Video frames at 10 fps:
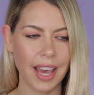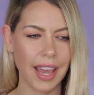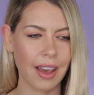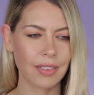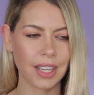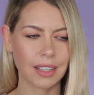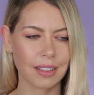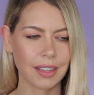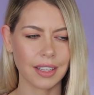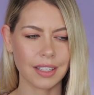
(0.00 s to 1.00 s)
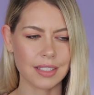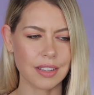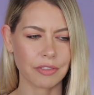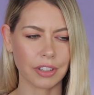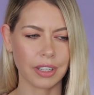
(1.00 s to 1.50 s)
I have it in a
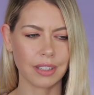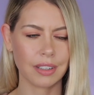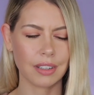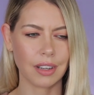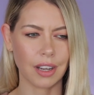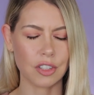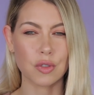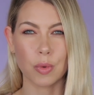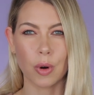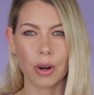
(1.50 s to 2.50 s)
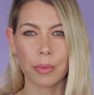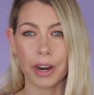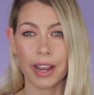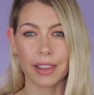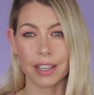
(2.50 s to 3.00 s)
different uh, drawer
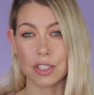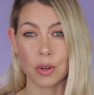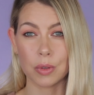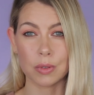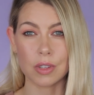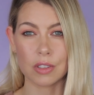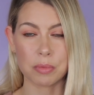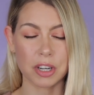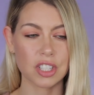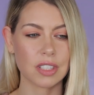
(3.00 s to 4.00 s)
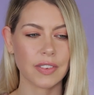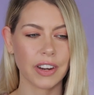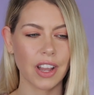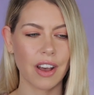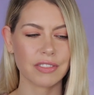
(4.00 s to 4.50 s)
where I like don't use those brushes
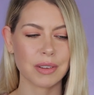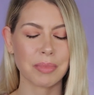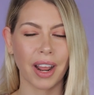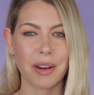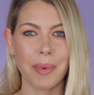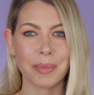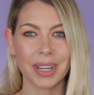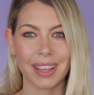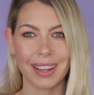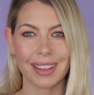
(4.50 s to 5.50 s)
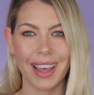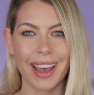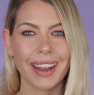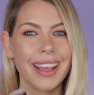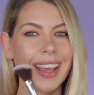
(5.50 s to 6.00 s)
very often, but I remember getting
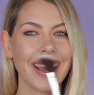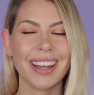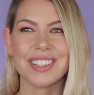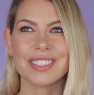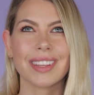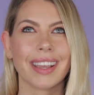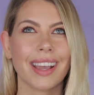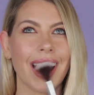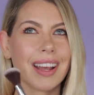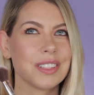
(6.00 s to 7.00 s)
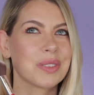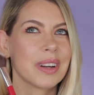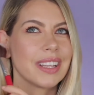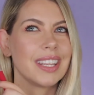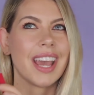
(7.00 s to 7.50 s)
that and just like
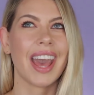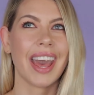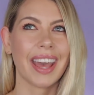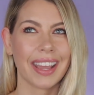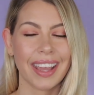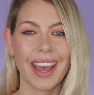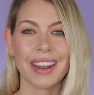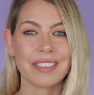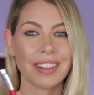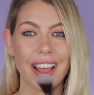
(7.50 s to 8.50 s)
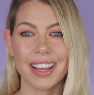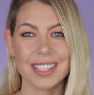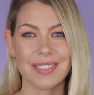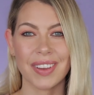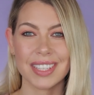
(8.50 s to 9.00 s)
contouring the heck out of
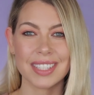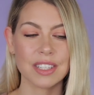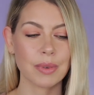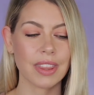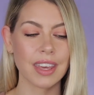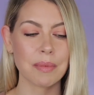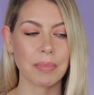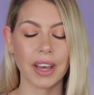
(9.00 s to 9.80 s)
clients' faces with it.